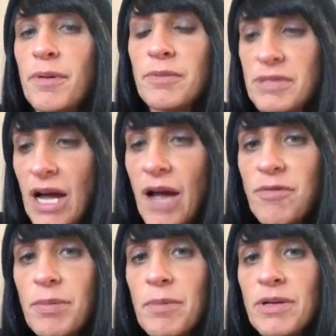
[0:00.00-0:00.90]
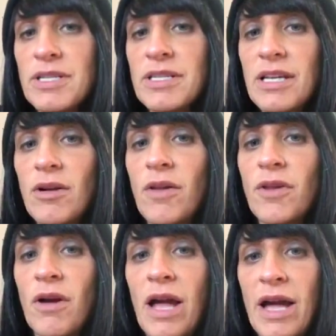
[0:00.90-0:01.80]
time for people to sit on
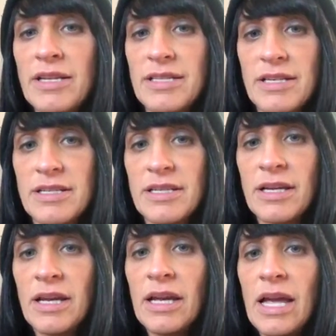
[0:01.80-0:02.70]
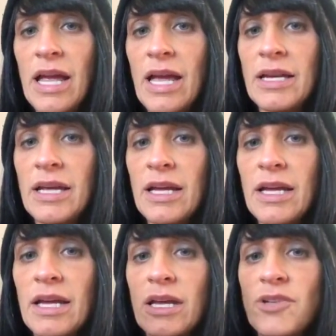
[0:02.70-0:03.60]
their asses and
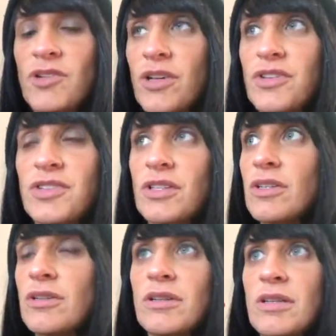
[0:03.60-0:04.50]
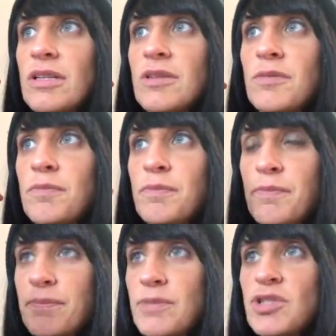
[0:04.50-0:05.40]
just
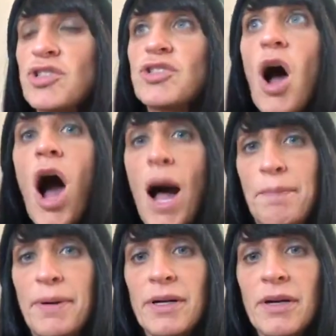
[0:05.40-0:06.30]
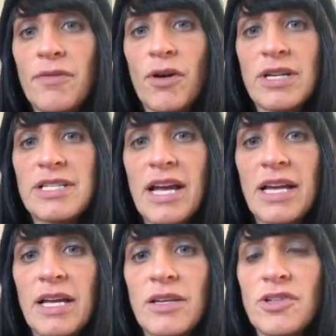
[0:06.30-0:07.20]
stop for a
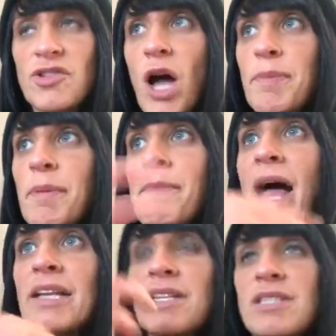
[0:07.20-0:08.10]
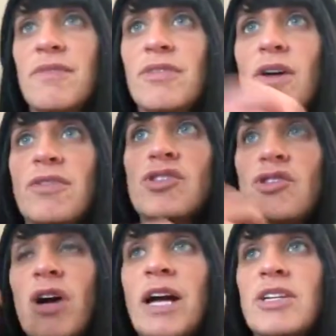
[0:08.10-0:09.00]
second. Stop the madness of
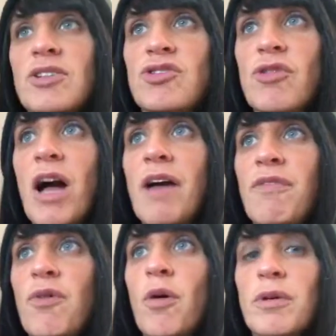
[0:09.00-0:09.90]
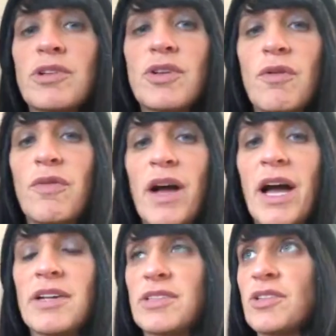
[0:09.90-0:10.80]
trying to drive forward so
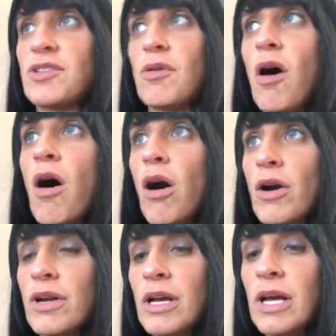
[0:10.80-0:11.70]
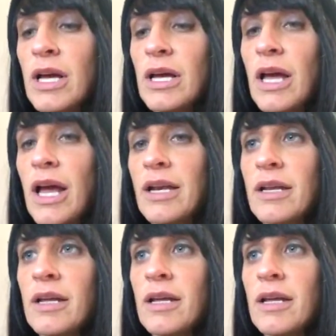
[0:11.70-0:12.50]
fast and so hard, and